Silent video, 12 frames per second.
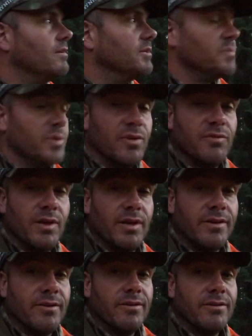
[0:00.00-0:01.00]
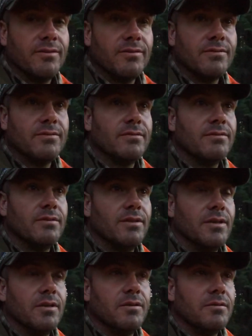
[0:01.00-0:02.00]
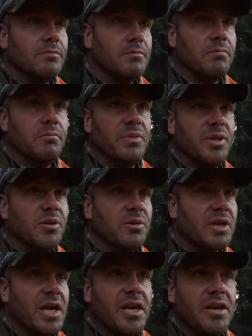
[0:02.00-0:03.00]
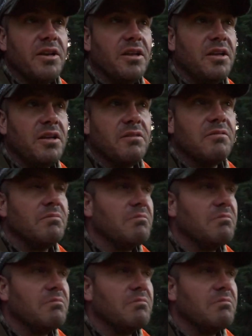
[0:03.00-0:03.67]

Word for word: It's beautiful out here though. Uh, middle Canada,